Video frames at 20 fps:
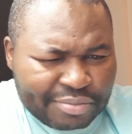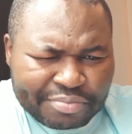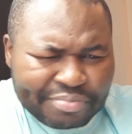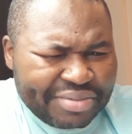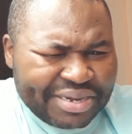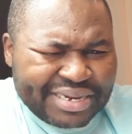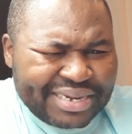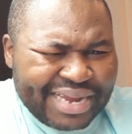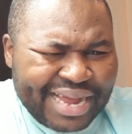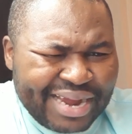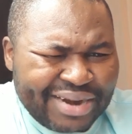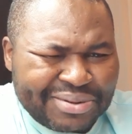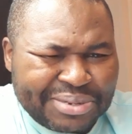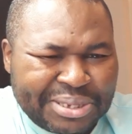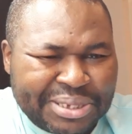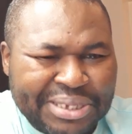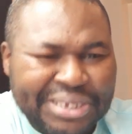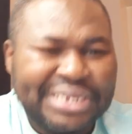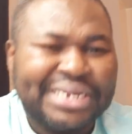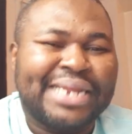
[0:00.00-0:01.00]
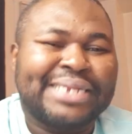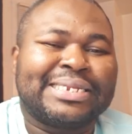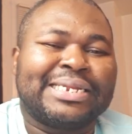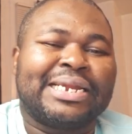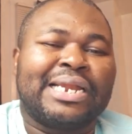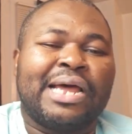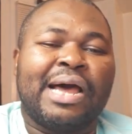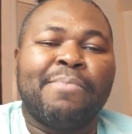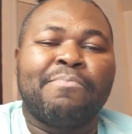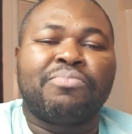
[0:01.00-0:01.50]
But I don't see it as
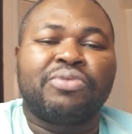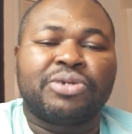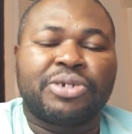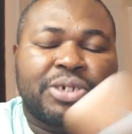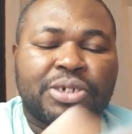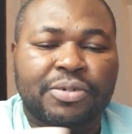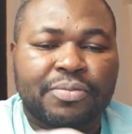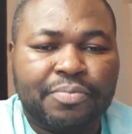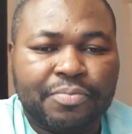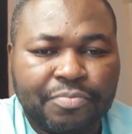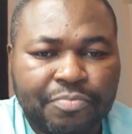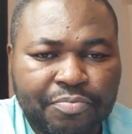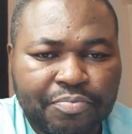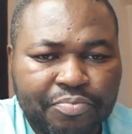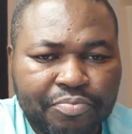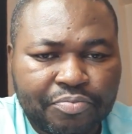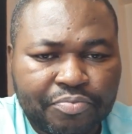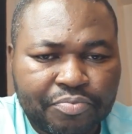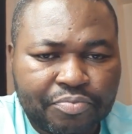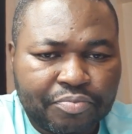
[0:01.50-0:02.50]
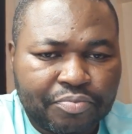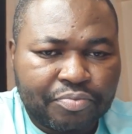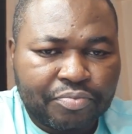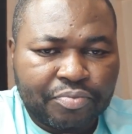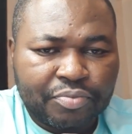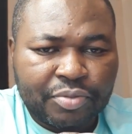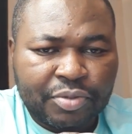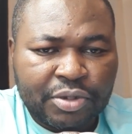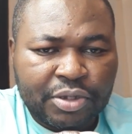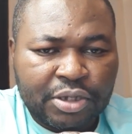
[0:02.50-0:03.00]
an ambush,
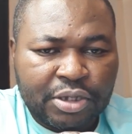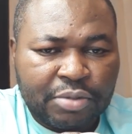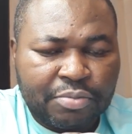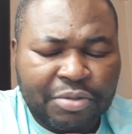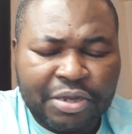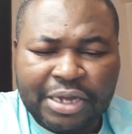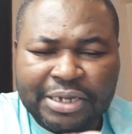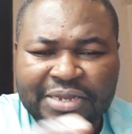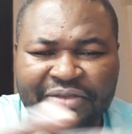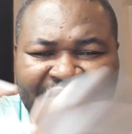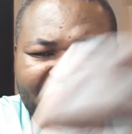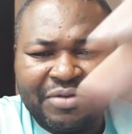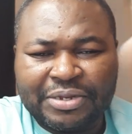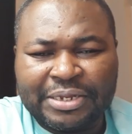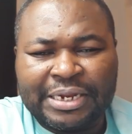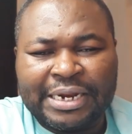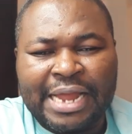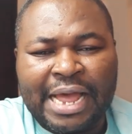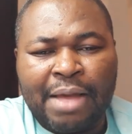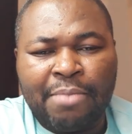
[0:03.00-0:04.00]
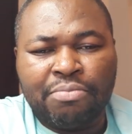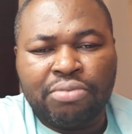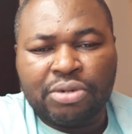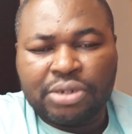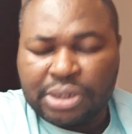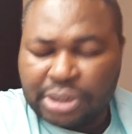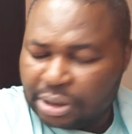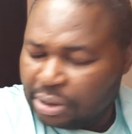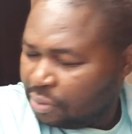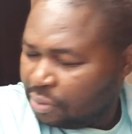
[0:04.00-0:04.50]
because if it was an ambush,